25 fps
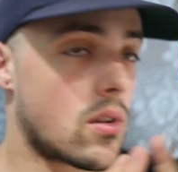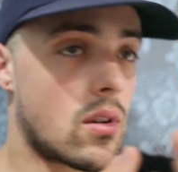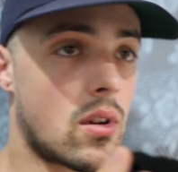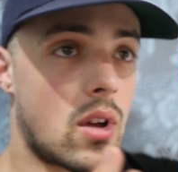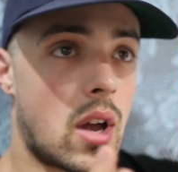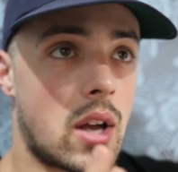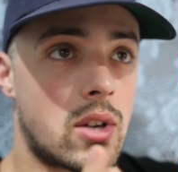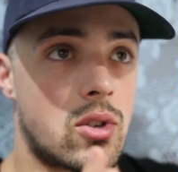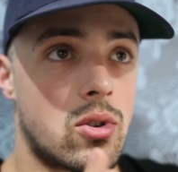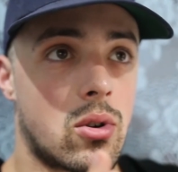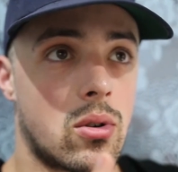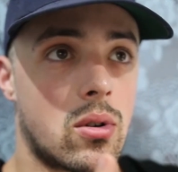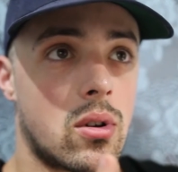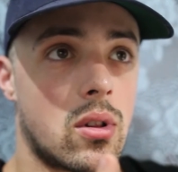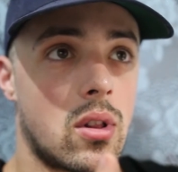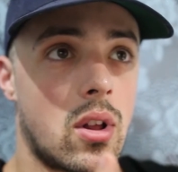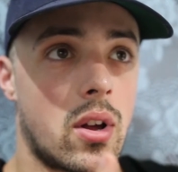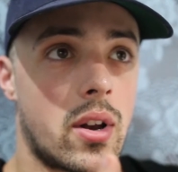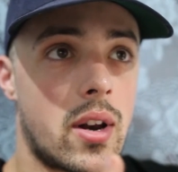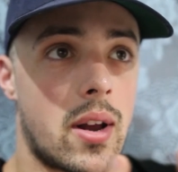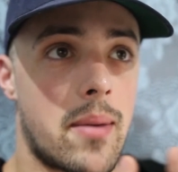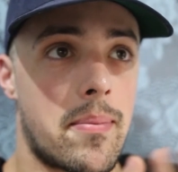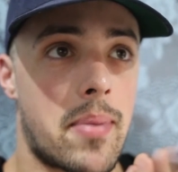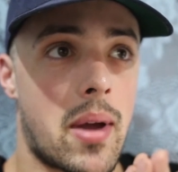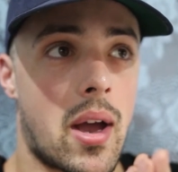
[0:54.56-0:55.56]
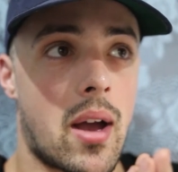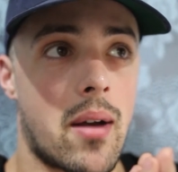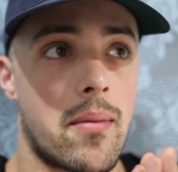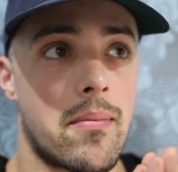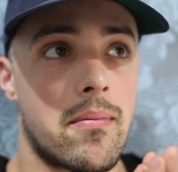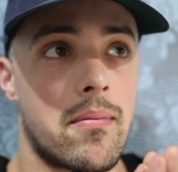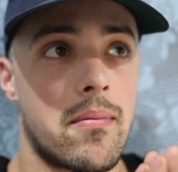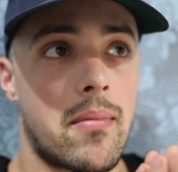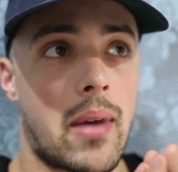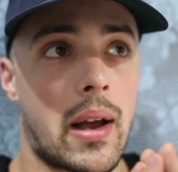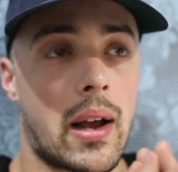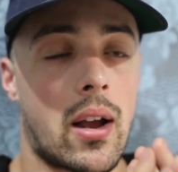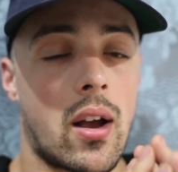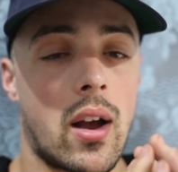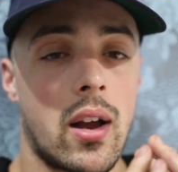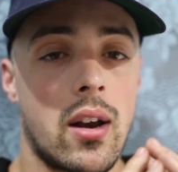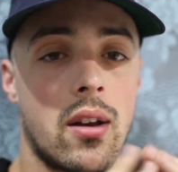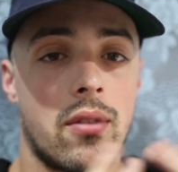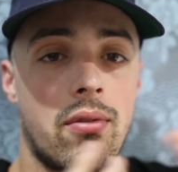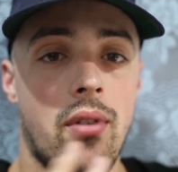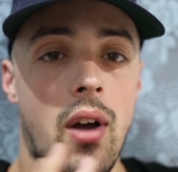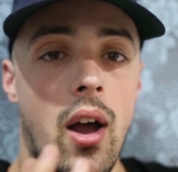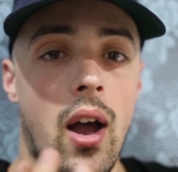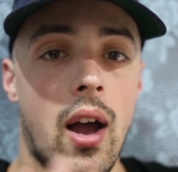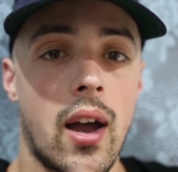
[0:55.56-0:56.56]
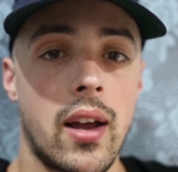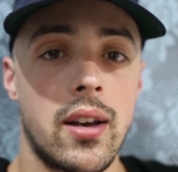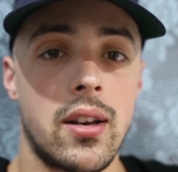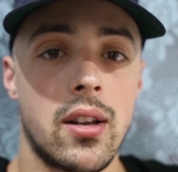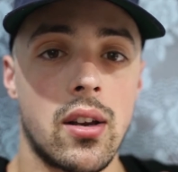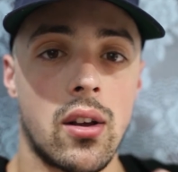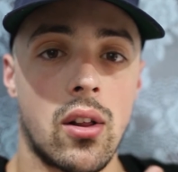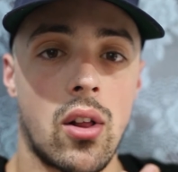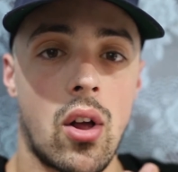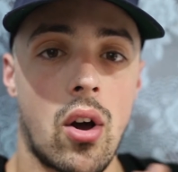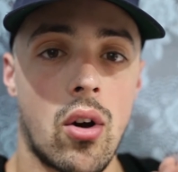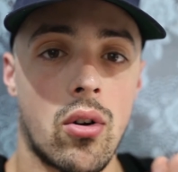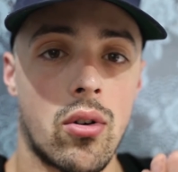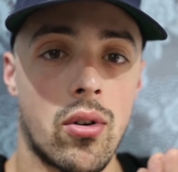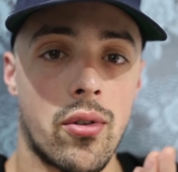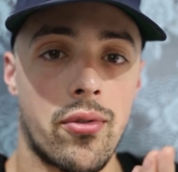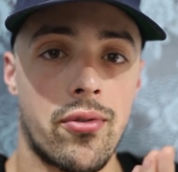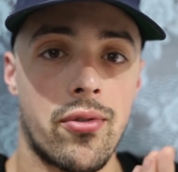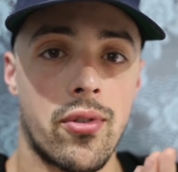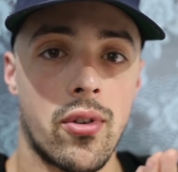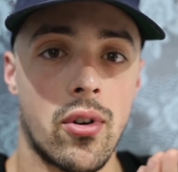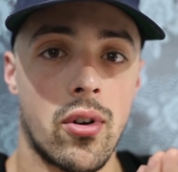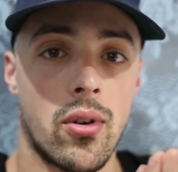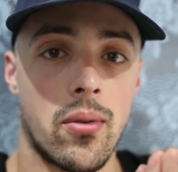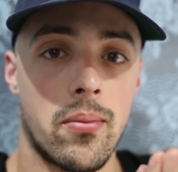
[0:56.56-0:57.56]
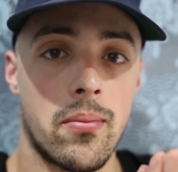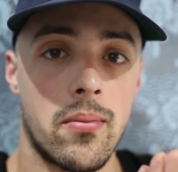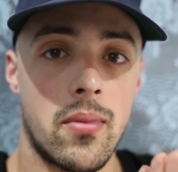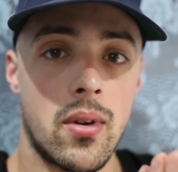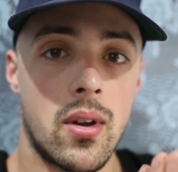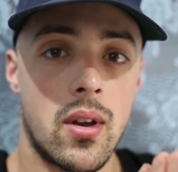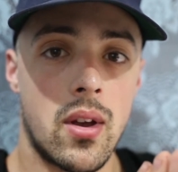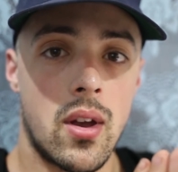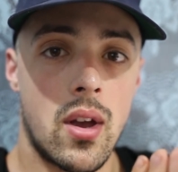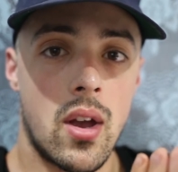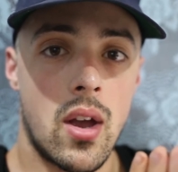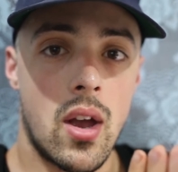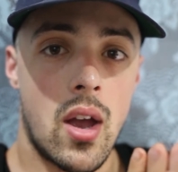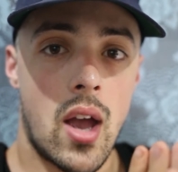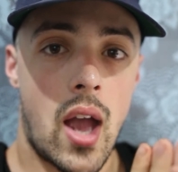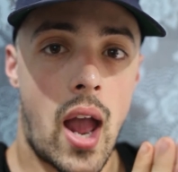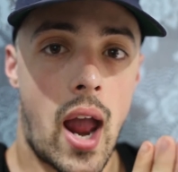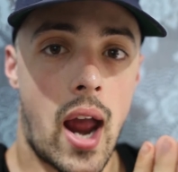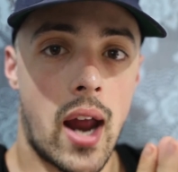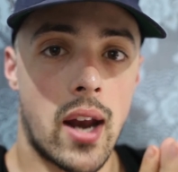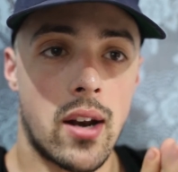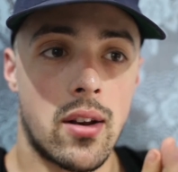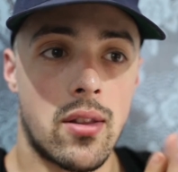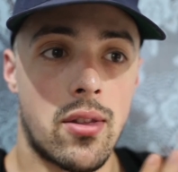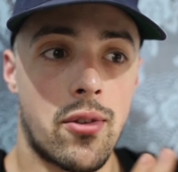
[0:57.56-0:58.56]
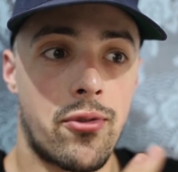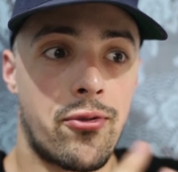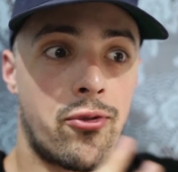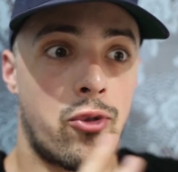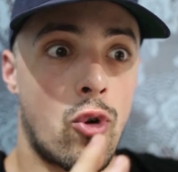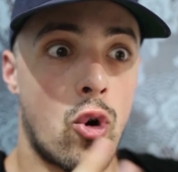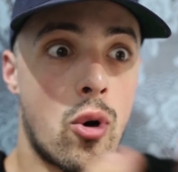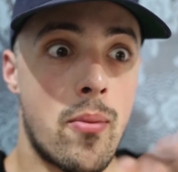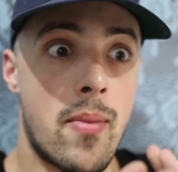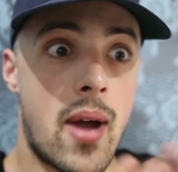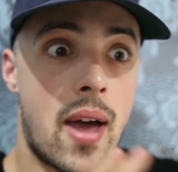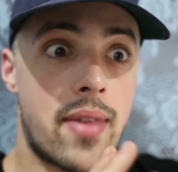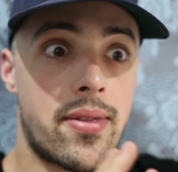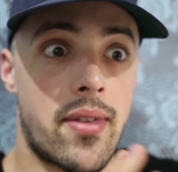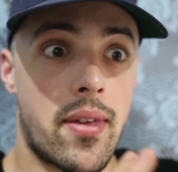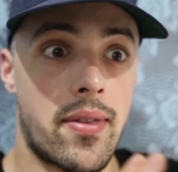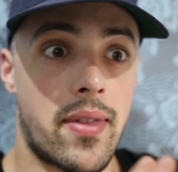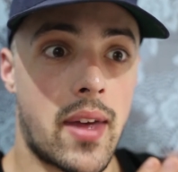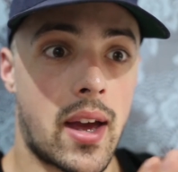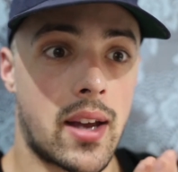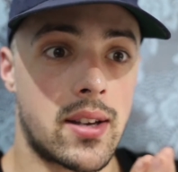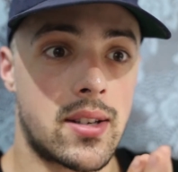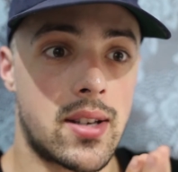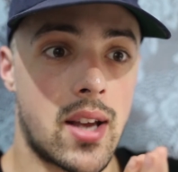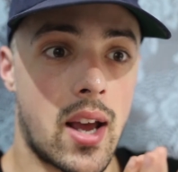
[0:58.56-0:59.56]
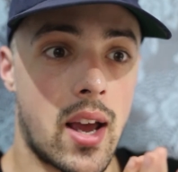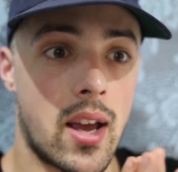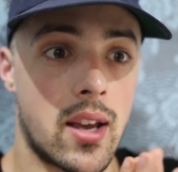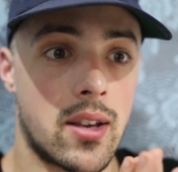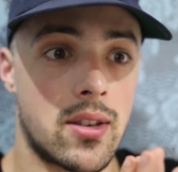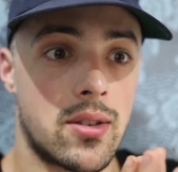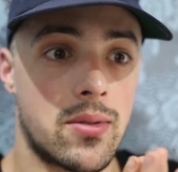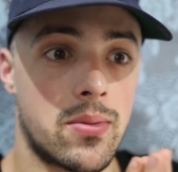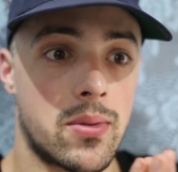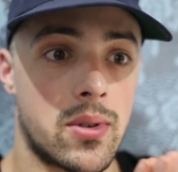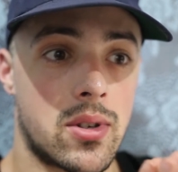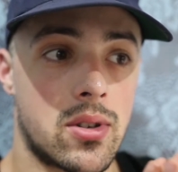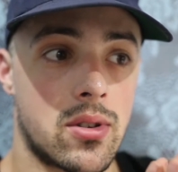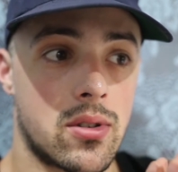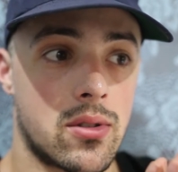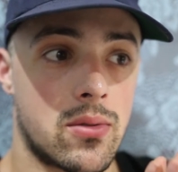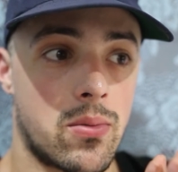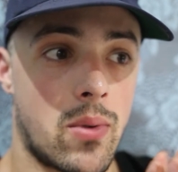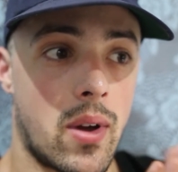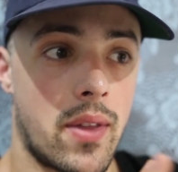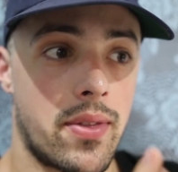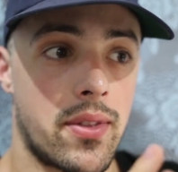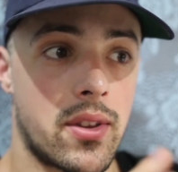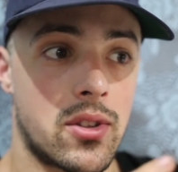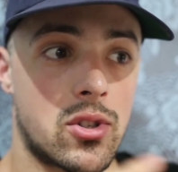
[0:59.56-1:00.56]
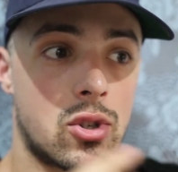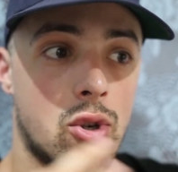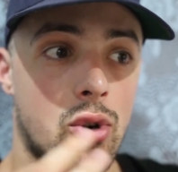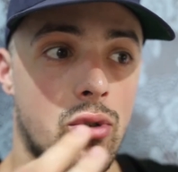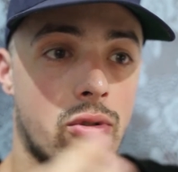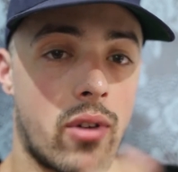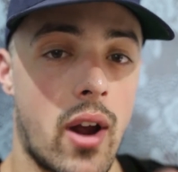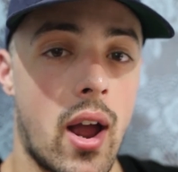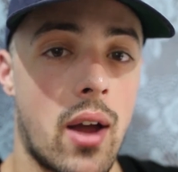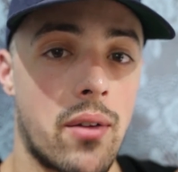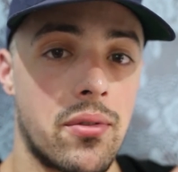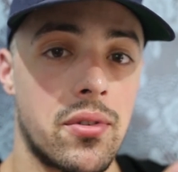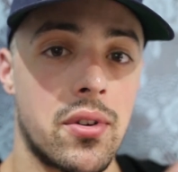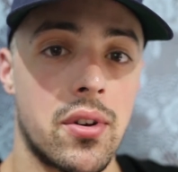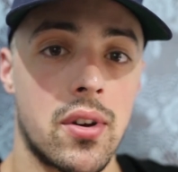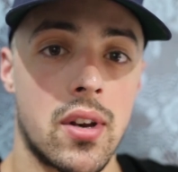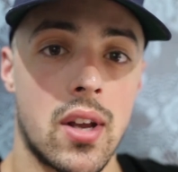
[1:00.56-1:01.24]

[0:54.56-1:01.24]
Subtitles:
I talk a lot about my kind of ideal horror film and the format that takes, which is one that's grounded